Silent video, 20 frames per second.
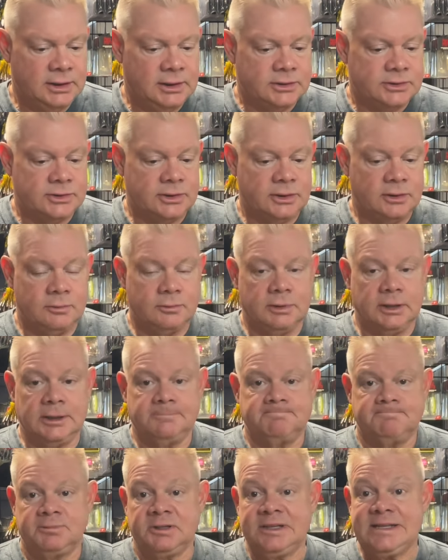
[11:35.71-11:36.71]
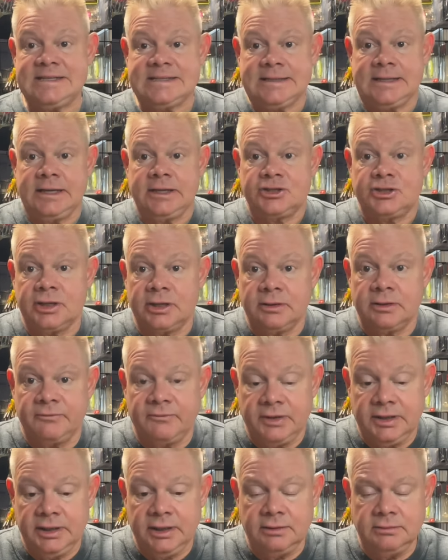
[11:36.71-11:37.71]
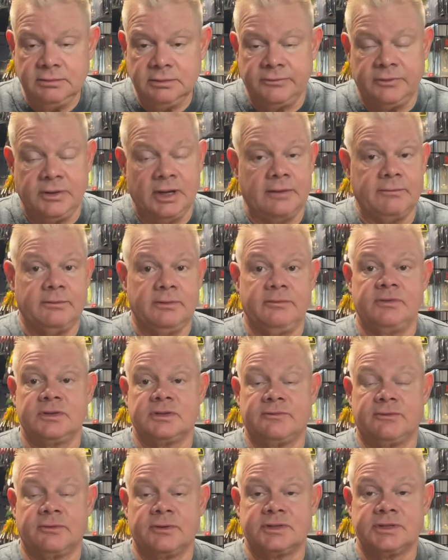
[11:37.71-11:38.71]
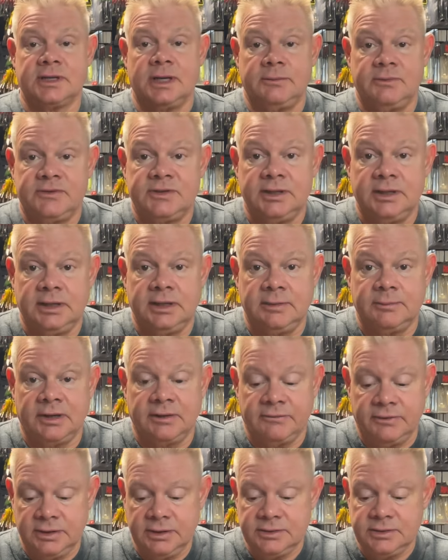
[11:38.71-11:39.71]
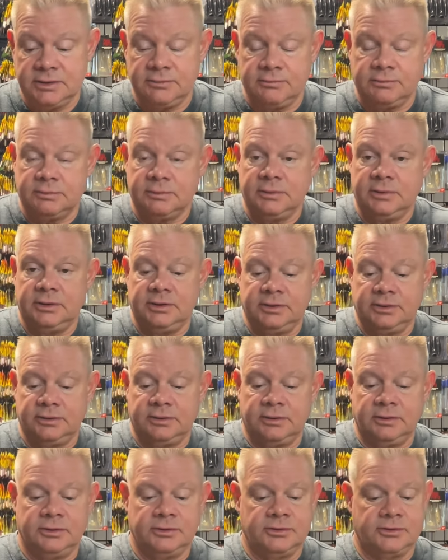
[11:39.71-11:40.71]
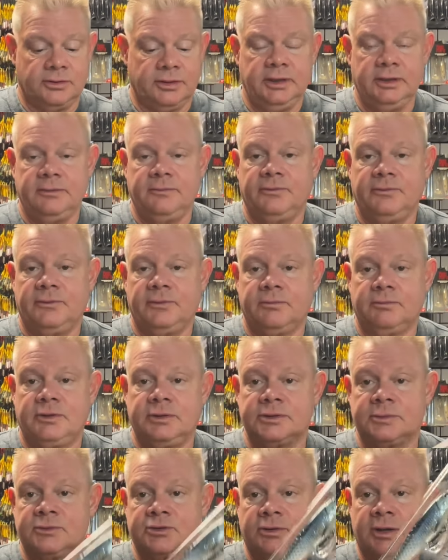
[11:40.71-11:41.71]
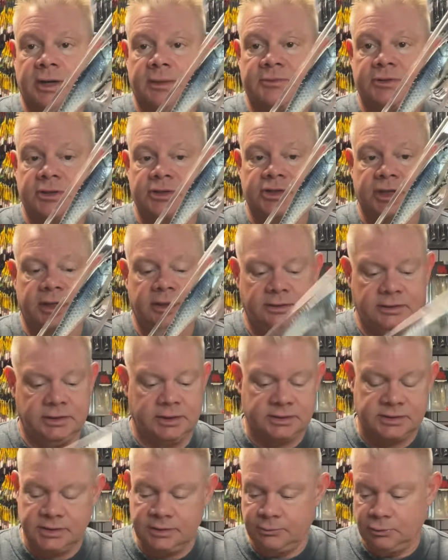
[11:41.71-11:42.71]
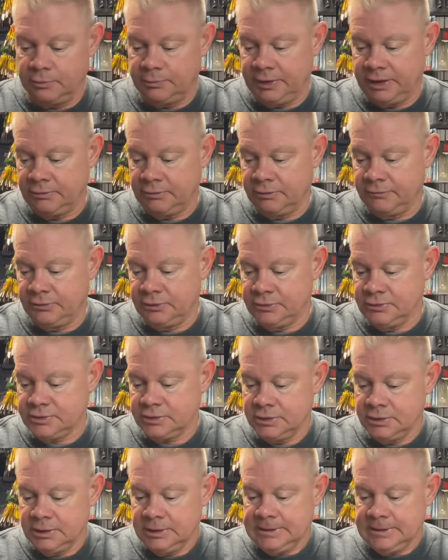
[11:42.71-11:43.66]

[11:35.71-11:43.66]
So please like, share the video. If you haven't, if this is the first time you've seen any of my videos and you enjoy it, please subscribe to the channel. You can see more bait reviews.